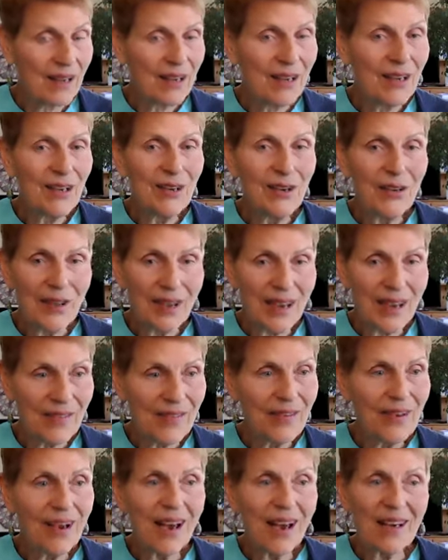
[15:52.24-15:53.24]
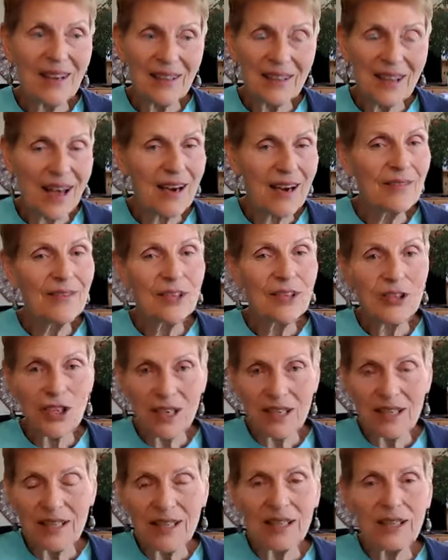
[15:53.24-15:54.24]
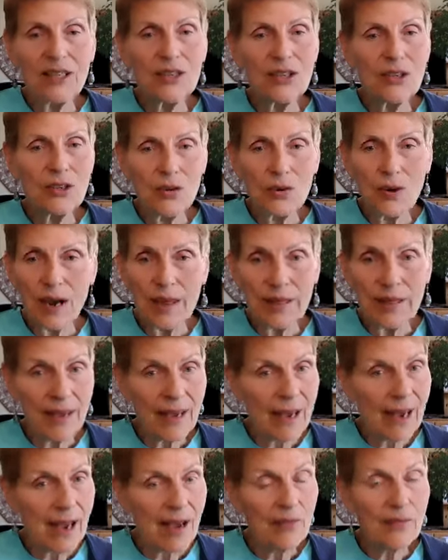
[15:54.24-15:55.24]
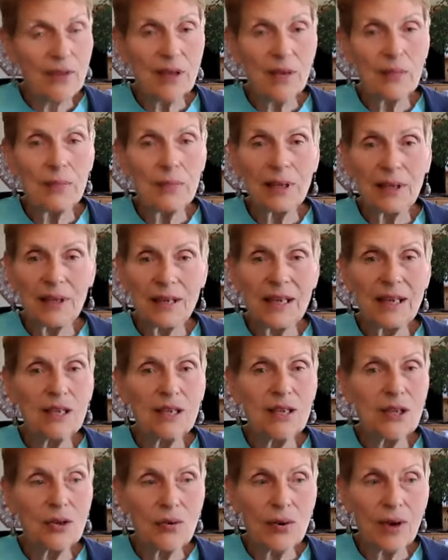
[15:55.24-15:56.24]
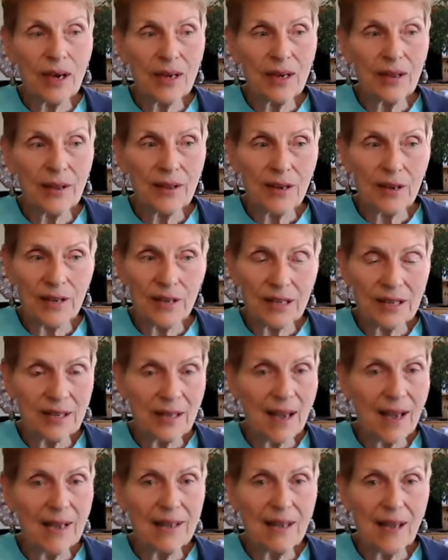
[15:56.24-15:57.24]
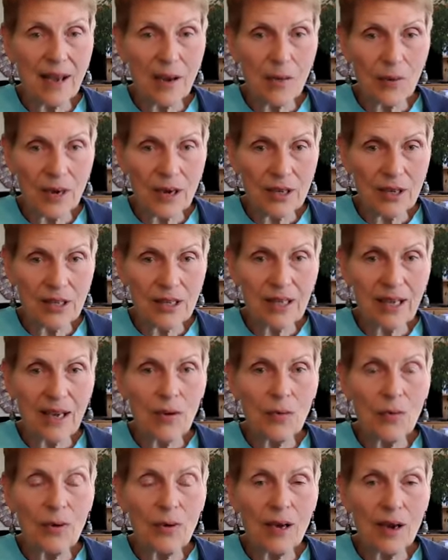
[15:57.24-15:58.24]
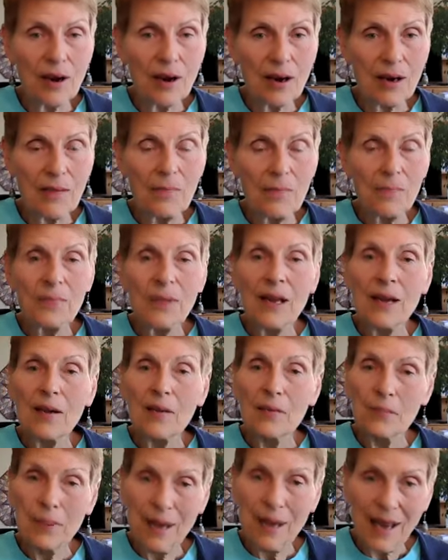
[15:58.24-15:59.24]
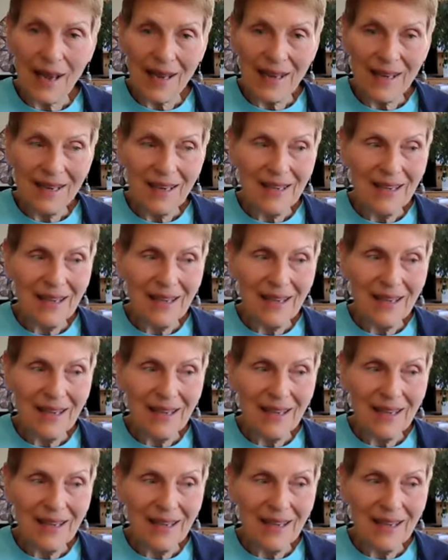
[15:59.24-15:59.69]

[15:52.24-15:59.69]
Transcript: you know, they've got a lot of adjusting to do, and they have the ability to do it. They're designed that way, just like we are. But